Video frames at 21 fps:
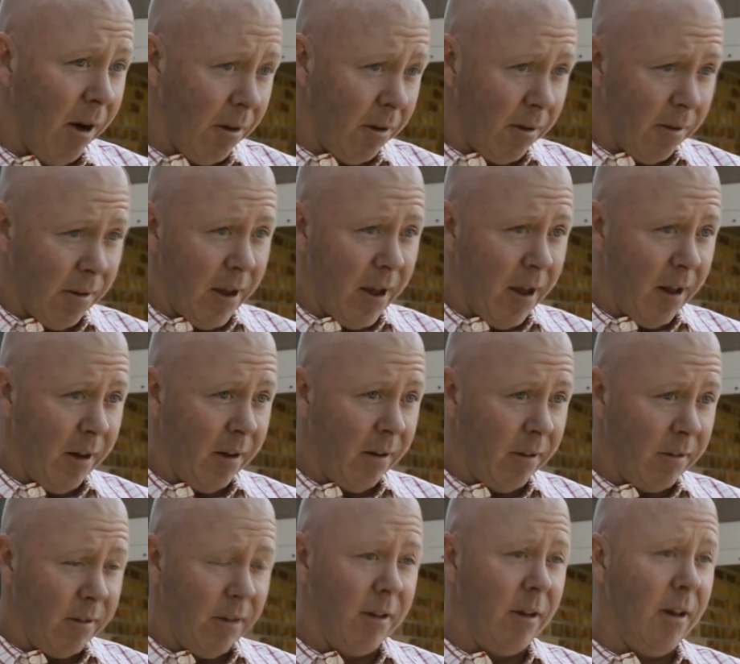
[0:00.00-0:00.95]
other
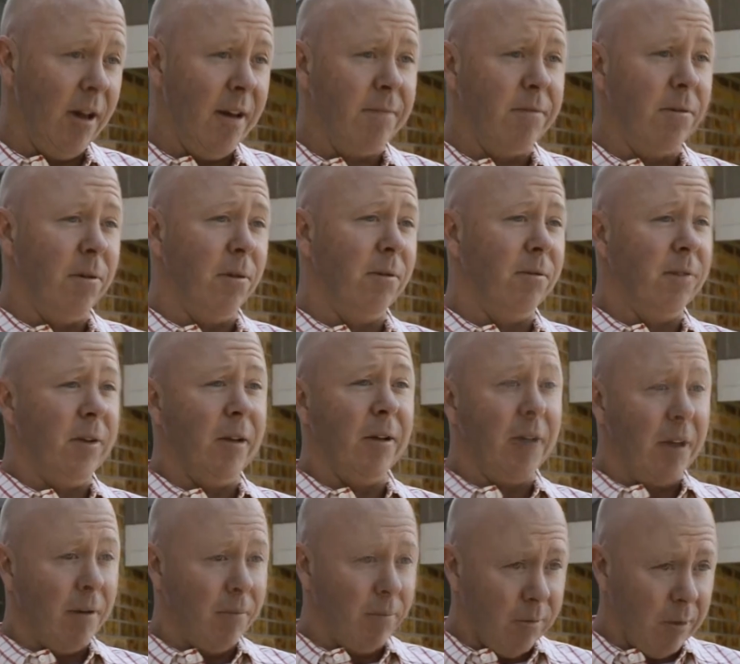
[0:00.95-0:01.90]
than the delightful
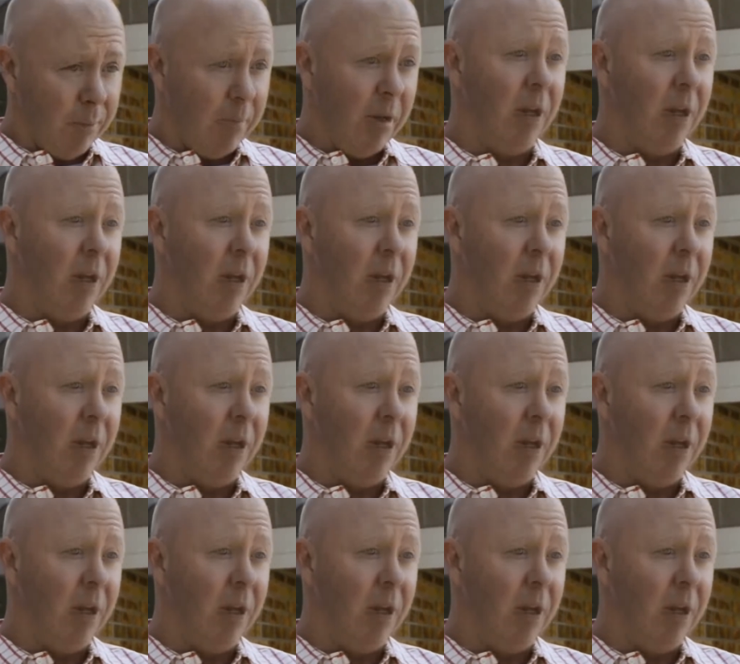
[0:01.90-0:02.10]
feeling of